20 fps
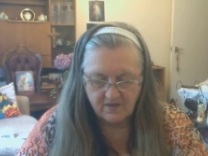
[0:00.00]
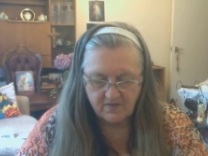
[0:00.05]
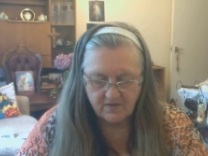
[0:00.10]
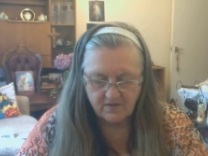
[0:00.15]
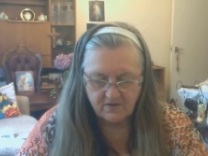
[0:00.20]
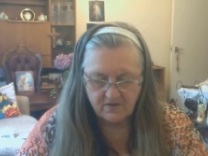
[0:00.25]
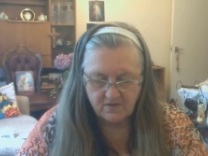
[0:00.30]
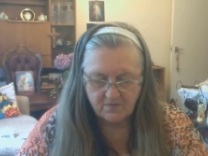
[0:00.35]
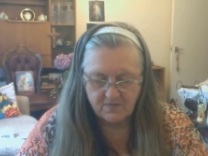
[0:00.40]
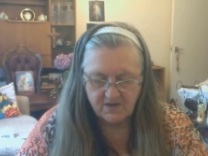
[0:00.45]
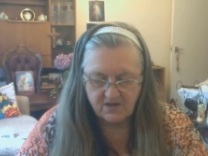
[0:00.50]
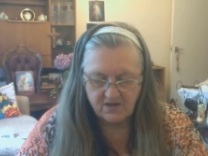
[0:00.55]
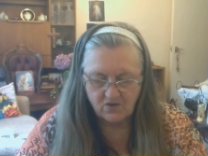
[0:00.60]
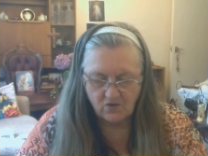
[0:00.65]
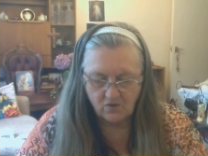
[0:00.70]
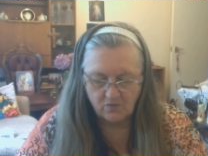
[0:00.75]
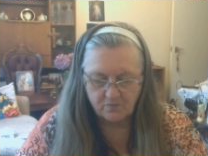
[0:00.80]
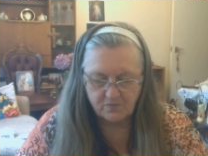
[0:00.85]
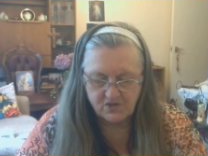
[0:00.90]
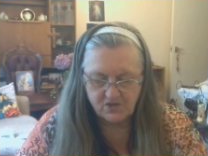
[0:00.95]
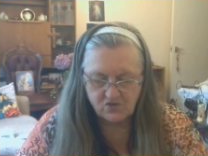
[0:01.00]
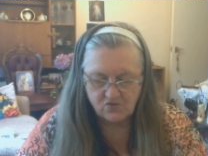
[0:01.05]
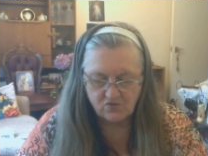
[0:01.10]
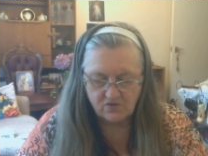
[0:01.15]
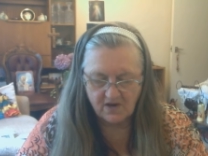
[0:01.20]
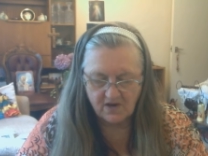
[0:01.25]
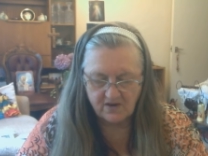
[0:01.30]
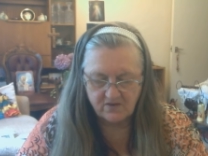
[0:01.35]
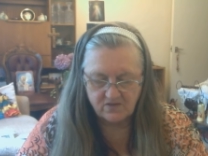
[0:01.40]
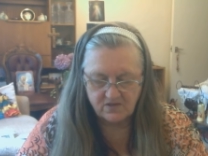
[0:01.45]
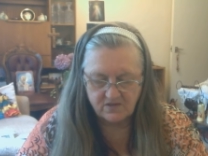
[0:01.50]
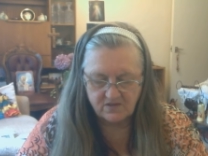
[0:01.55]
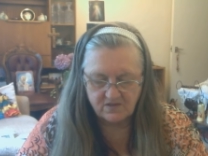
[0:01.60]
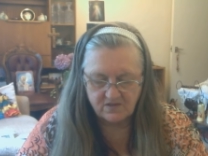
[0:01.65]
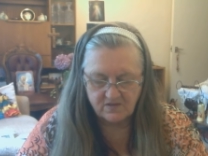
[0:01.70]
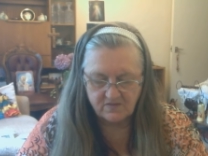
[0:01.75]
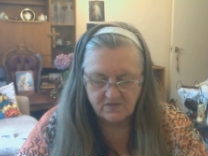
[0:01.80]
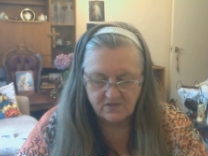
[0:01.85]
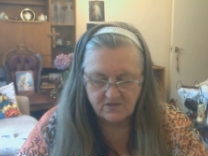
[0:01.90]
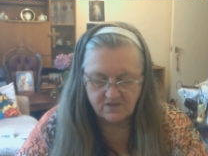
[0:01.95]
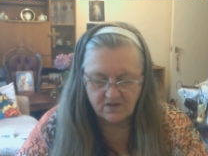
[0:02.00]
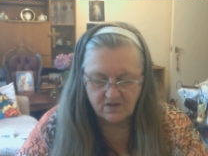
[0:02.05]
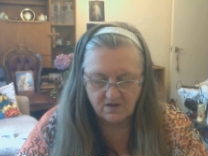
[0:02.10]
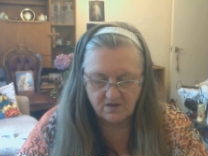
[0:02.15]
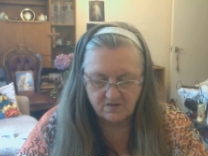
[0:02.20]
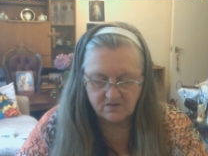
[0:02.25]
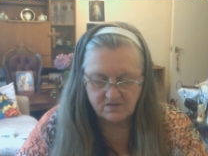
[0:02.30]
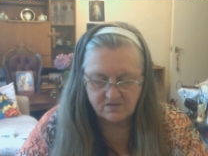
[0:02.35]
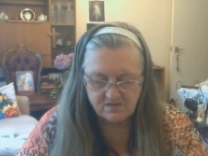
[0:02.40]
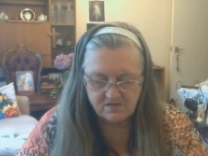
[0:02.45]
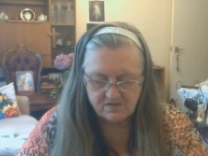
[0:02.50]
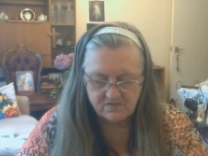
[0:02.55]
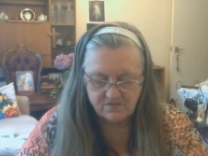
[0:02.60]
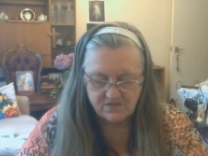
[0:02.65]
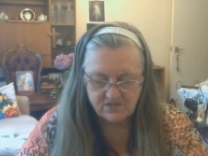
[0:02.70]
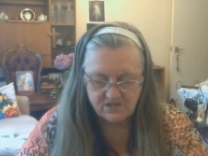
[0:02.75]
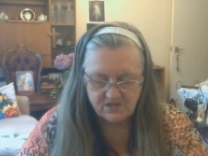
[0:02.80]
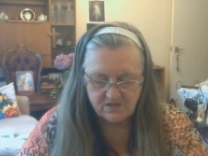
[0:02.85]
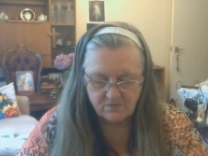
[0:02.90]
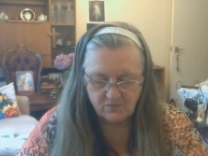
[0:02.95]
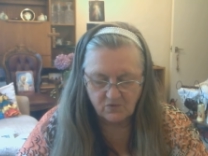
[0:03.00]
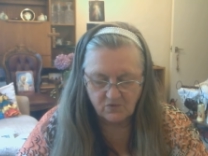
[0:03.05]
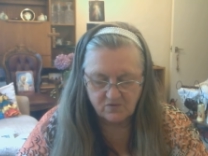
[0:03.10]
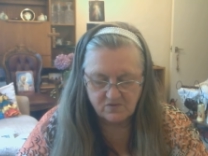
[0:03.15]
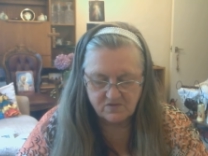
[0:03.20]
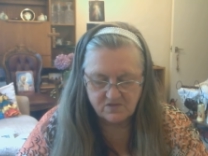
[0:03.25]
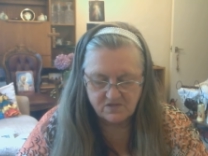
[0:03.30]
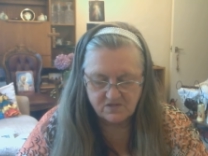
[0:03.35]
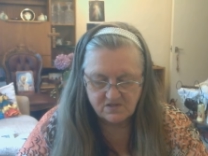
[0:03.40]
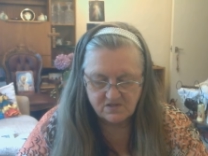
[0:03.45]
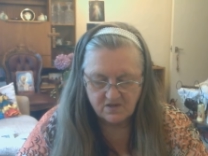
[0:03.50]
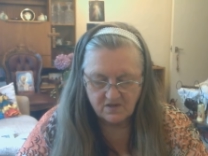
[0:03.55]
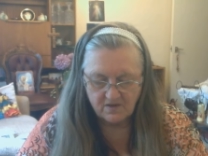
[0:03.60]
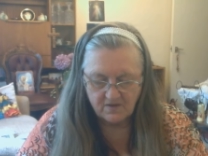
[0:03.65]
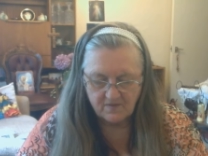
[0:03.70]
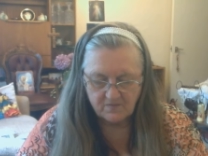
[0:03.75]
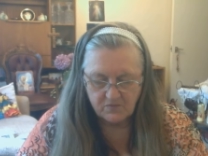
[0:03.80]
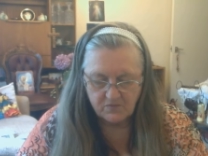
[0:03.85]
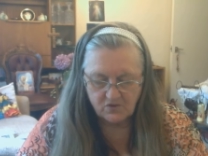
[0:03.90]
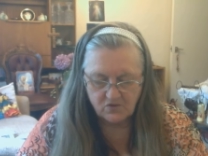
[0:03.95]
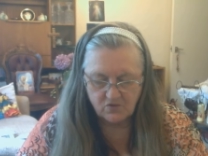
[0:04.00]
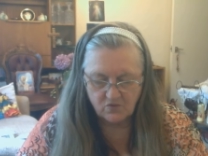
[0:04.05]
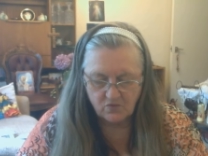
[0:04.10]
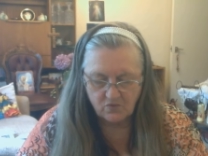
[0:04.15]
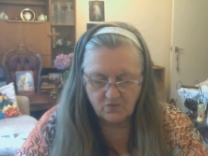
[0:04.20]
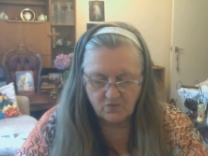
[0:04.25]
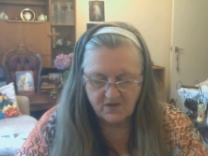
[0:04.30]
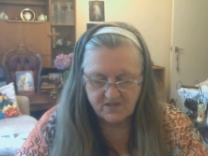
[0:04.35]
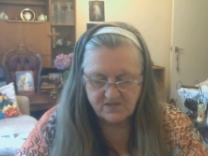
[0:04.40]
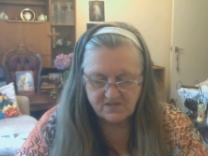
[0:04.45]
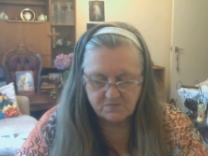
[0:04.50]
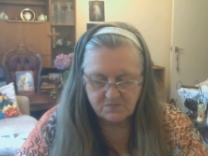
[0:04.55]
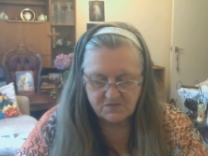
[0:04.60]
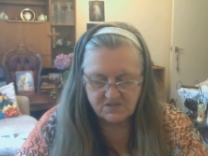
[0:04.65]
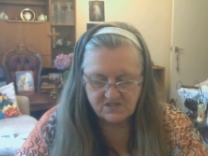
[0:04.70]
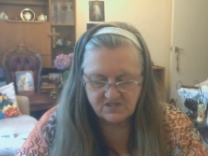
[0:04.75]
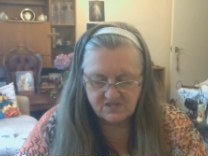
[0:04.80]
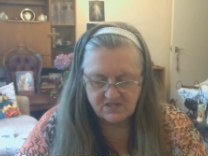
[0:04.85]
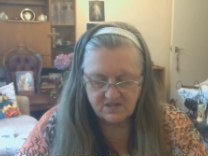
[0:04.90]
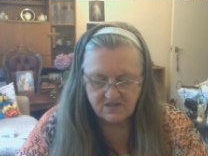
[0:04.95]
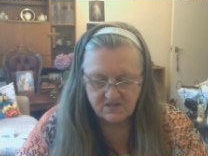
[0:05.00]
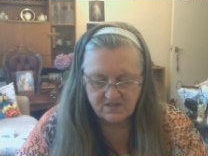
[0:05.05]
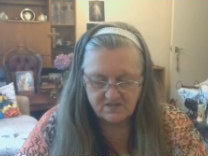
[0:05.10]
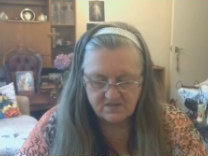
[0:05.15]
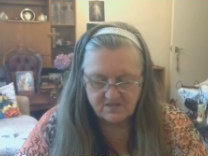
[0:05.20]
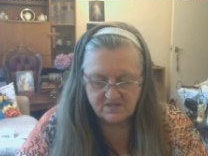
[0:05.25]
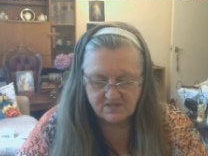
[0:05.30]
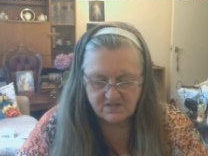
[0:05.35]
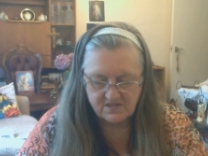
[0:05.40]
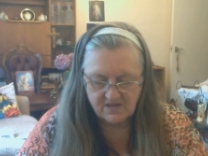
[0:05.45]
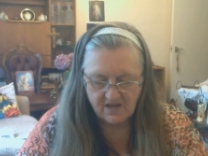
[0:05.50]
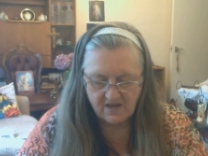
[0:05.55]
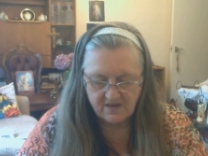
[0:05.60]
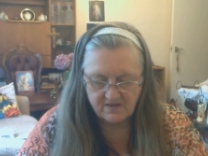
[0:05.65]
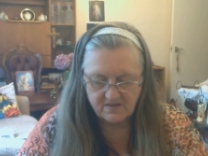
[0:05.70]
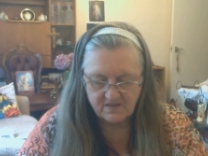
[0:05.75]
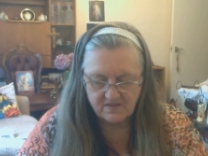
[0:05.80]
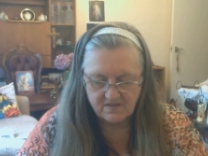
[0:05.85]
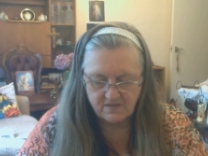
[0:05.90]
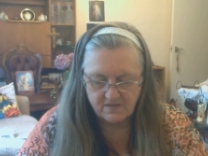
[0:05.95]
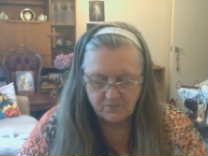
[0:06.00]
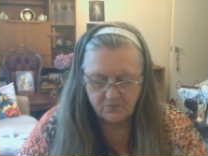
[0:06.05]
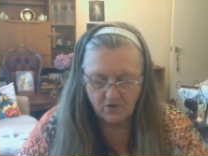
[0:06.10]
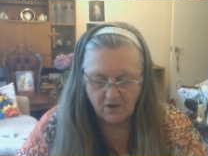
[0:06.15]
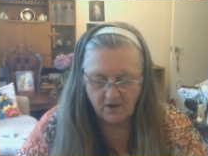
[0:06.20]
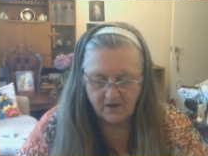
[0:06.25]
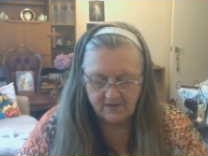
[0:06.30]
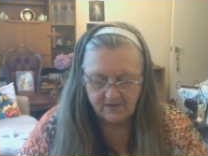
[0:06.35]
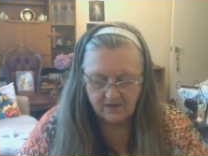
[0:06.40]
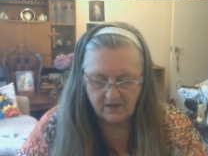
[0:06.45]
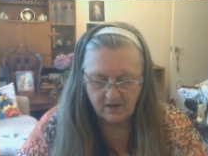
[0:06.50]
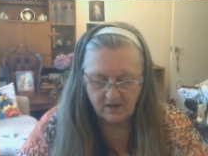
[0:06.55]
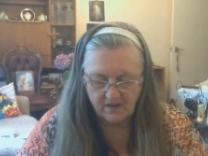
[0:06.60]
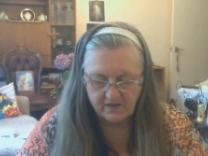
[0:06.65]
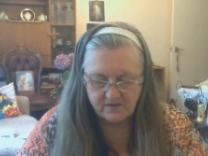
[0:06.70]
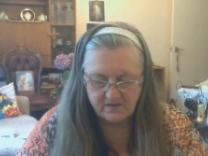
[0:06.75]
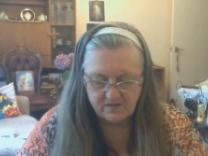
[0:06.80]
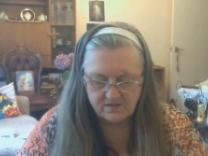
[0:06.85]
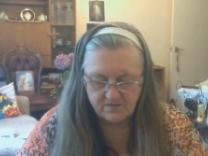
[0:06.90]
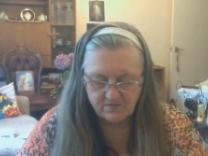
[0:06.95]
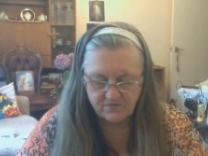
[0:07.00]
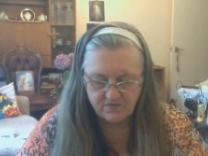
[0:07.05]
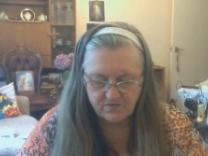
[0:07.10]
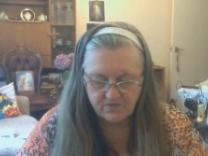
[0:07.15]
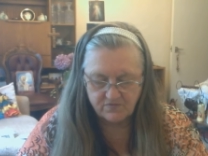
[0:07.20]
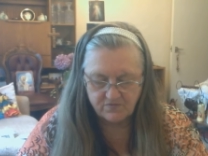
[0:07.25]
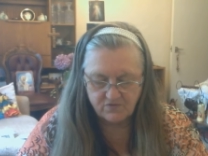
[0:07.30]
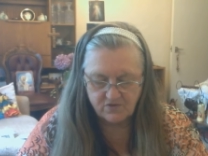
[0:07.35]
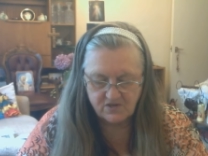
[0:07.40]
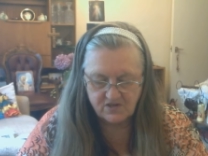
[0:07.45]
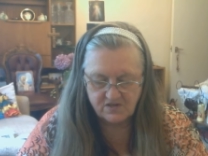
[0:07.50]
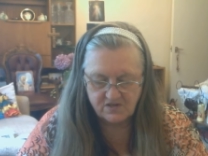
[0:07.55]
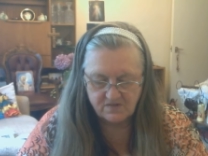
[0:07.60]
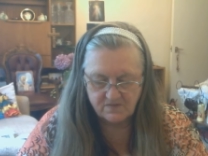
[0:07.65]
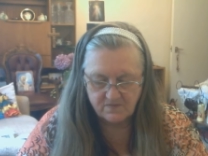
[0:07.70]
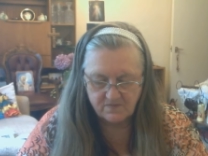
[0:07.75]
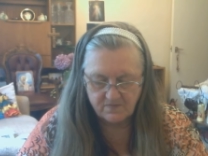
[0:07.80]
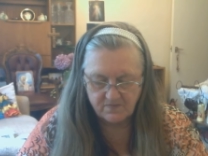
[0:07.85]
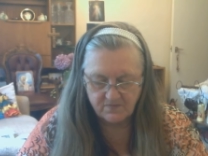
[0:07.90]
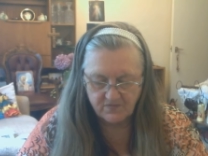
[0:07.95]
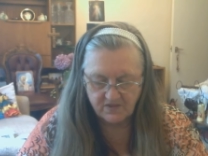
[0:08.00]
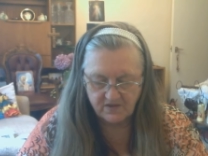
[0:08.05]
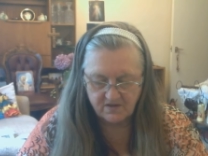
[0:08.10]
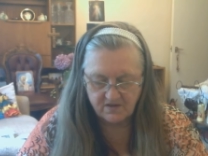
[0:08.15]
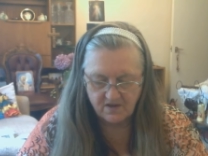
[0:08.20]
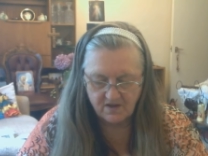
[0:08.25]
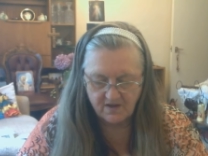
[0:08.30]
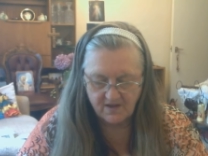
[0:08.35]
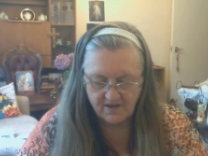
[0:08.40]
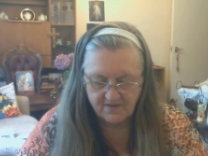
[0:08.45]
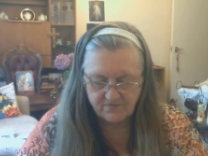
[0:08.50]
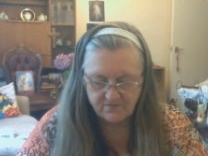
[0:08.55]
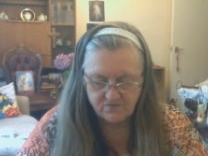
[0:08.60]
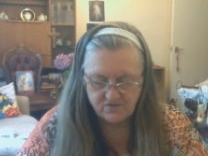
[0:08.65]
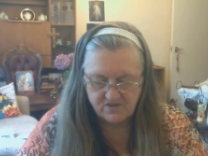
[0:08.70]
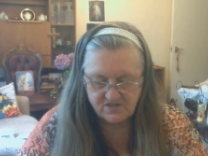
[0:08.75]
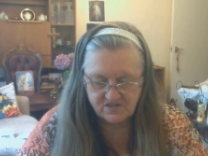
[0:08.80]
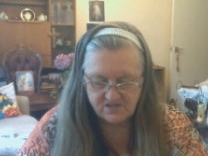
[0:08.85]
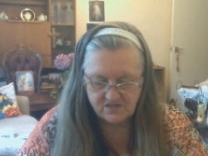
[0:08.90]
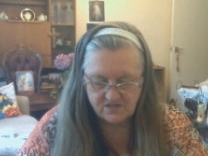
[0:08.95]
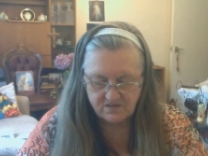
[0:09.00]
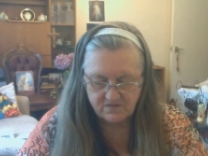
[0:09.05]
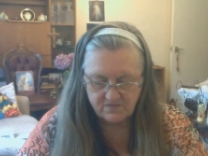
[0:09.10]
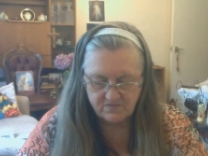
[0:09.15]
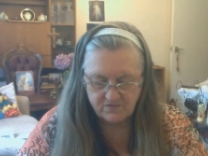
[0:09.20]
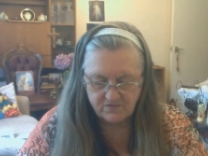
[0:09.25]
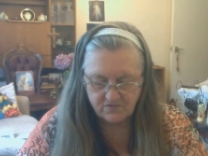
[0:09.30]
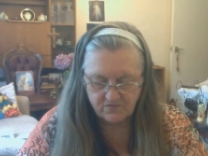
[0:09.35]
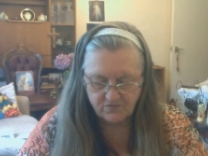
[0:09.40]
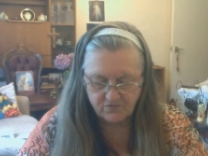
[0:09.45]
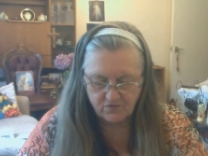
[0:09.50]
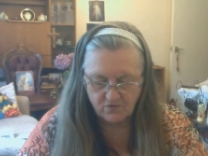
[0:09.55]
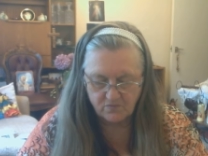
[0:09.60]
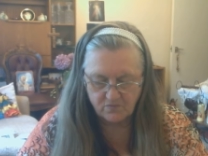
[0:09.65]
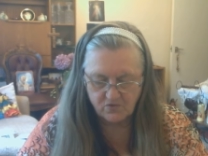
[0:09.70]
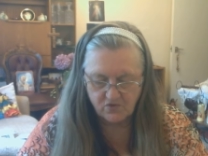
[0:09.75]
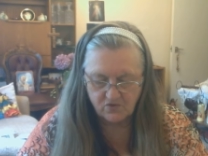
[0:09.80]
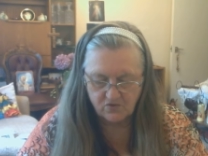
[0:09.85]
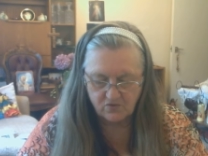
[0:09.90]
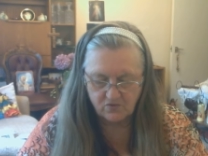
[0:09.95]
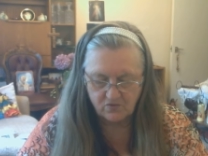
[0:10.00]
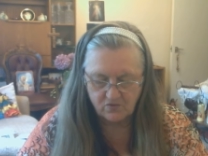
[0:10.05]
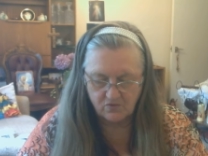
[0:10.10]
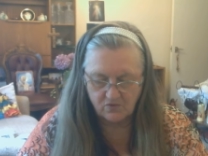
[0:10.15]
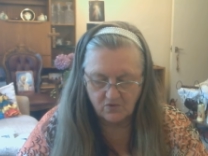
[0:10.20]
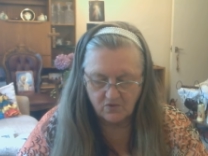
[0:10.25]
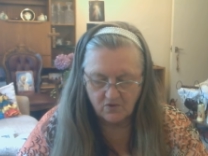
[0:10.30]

that I may not be shrouded in the darkness of demons, but always be seen to stand in the bright light of the freedom that I have received from you.